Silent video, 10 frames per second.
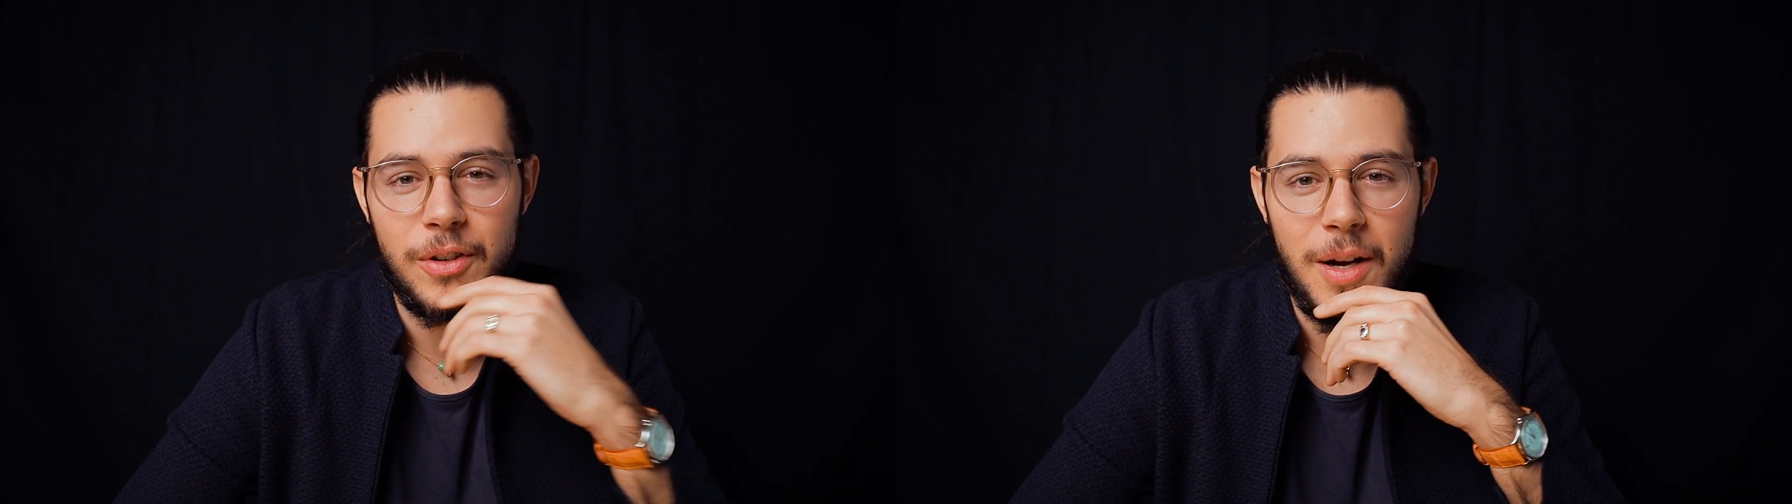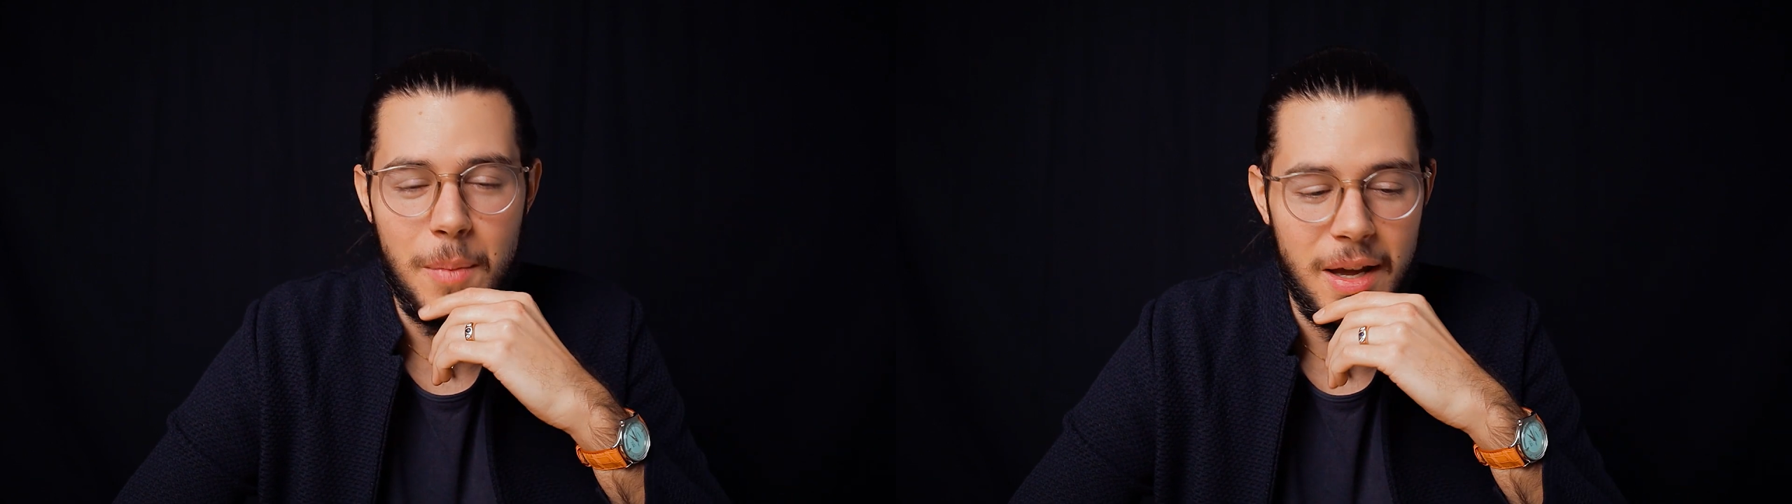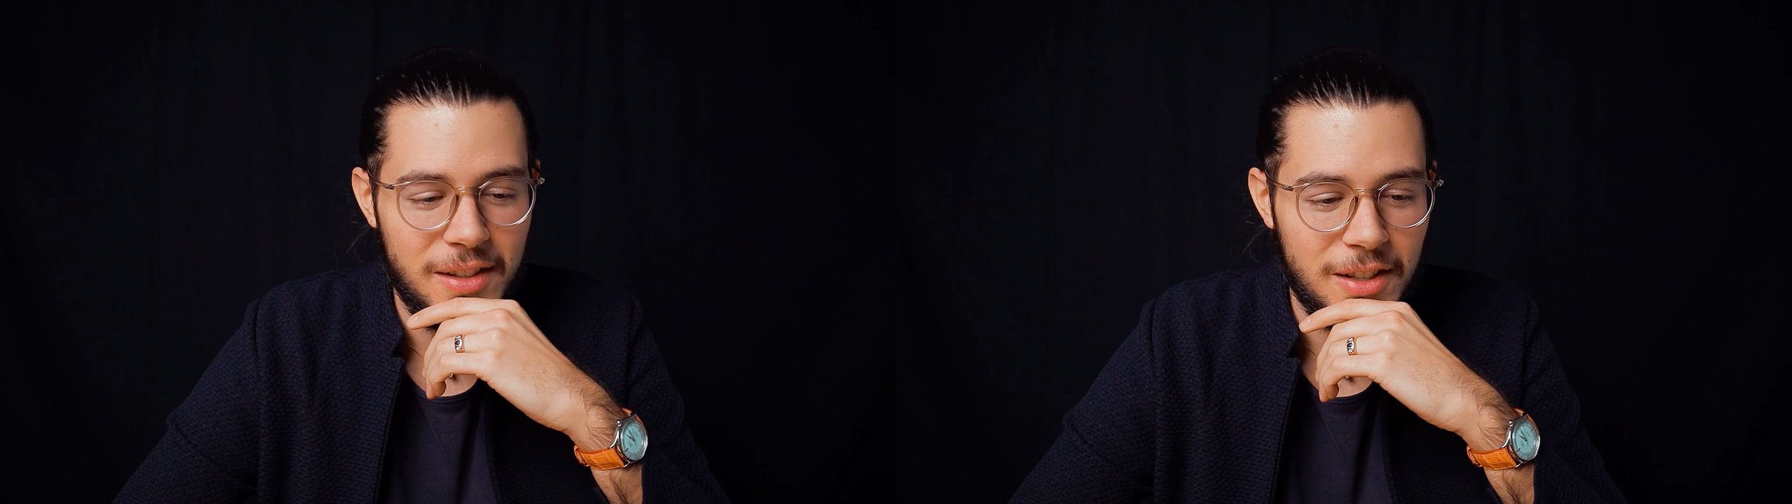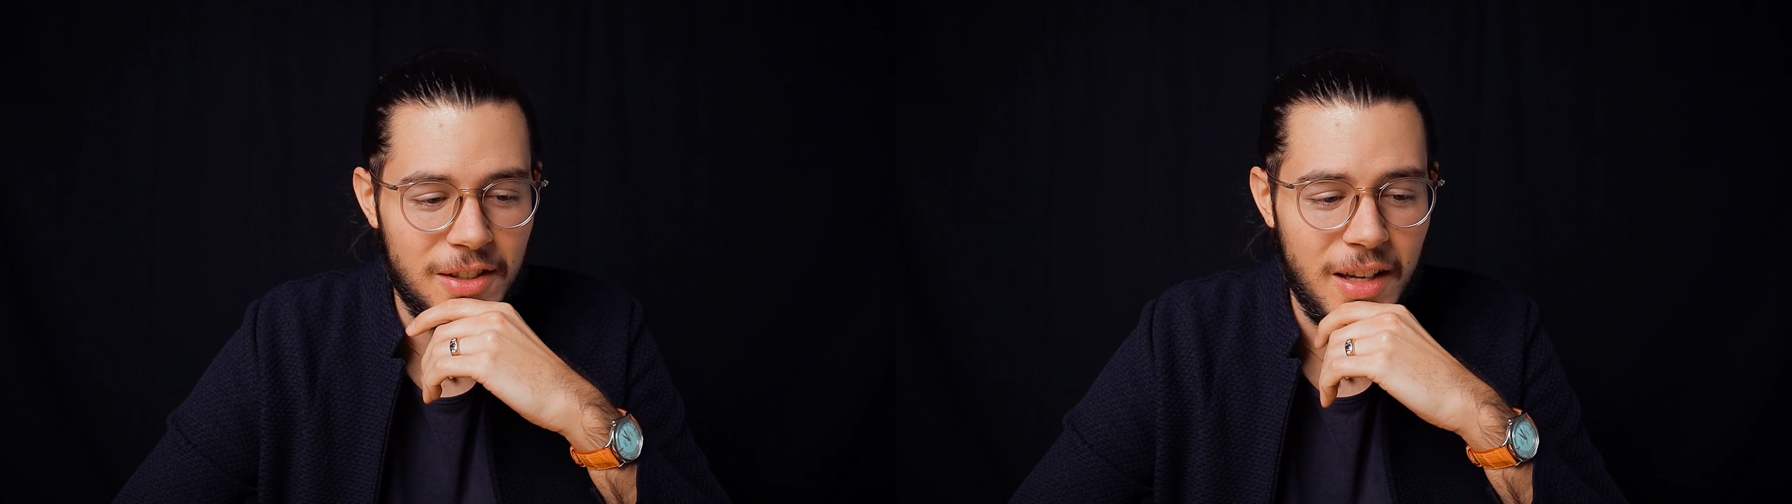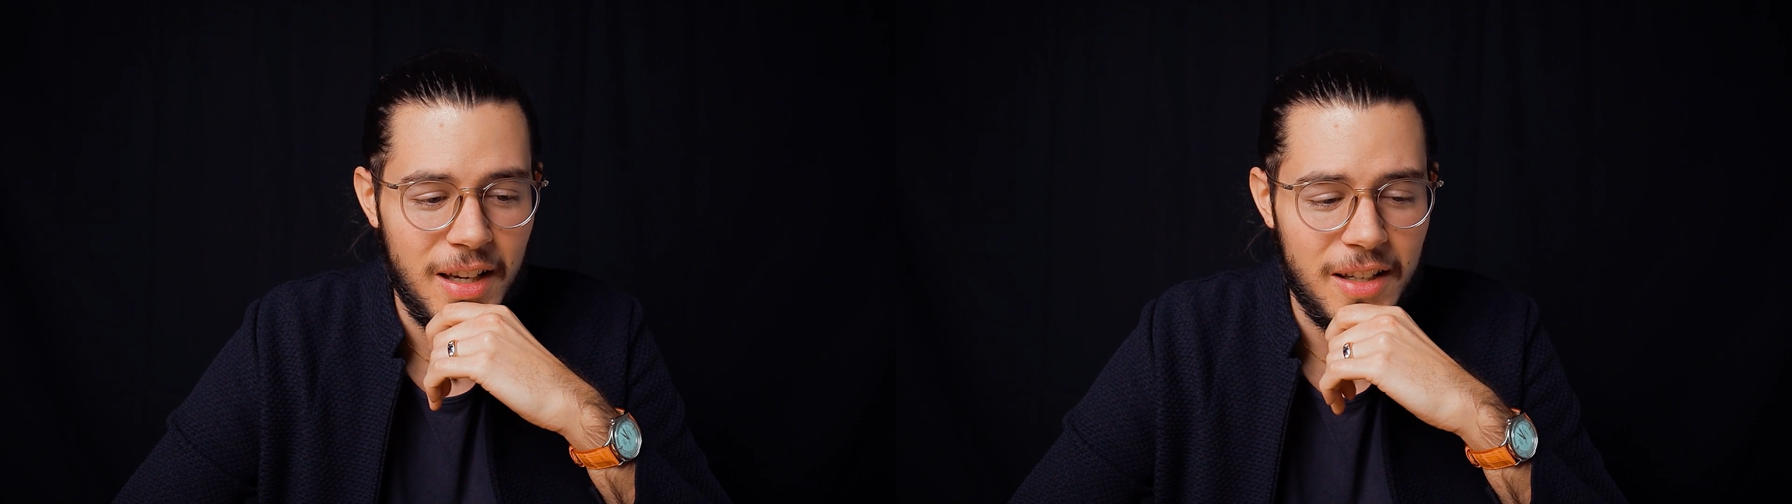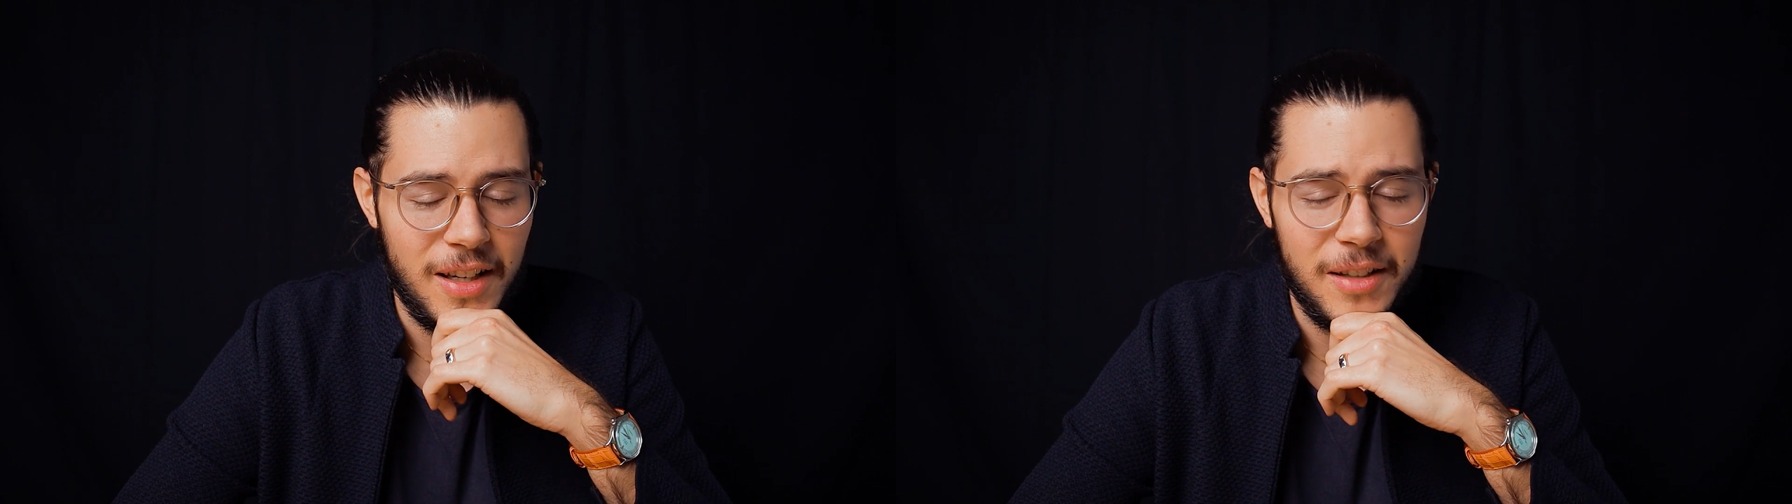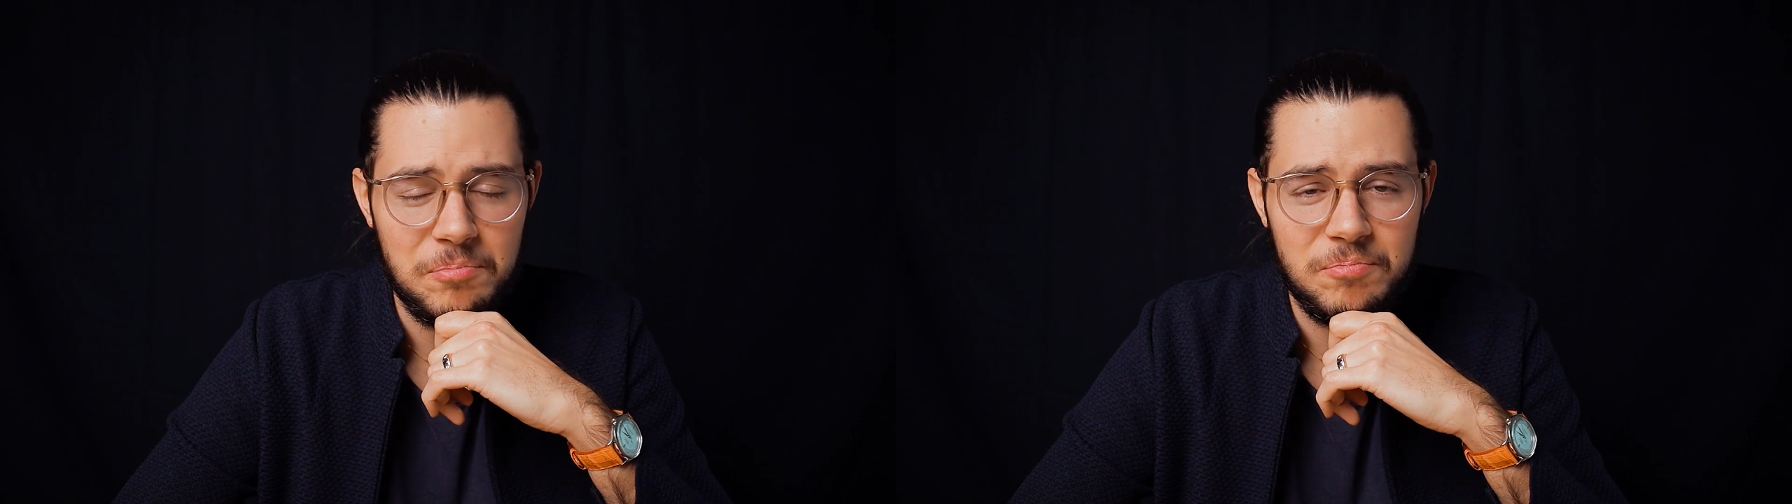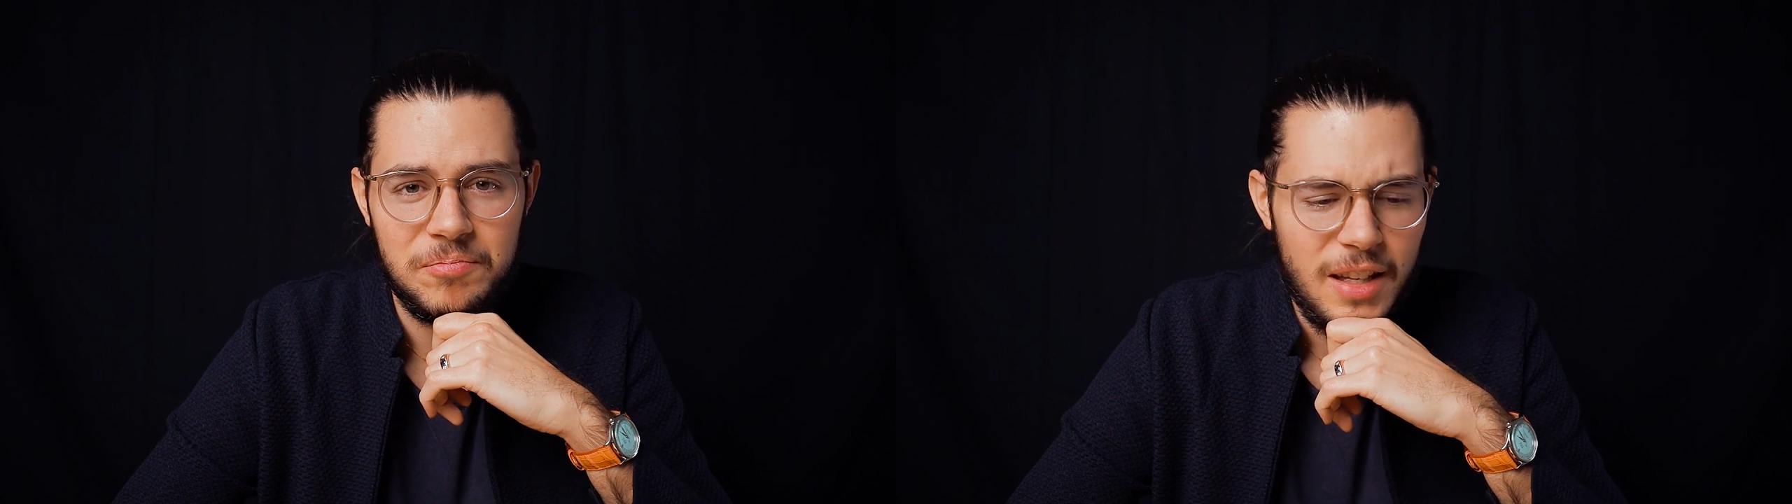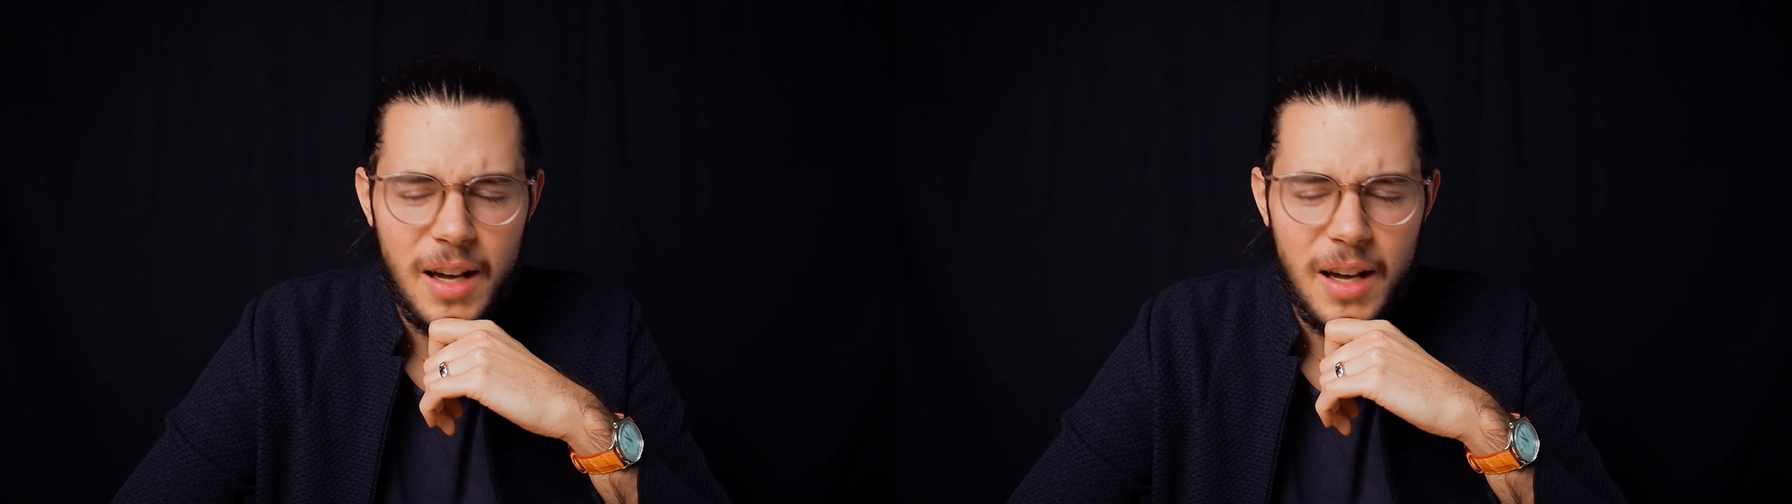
amazing, and I'm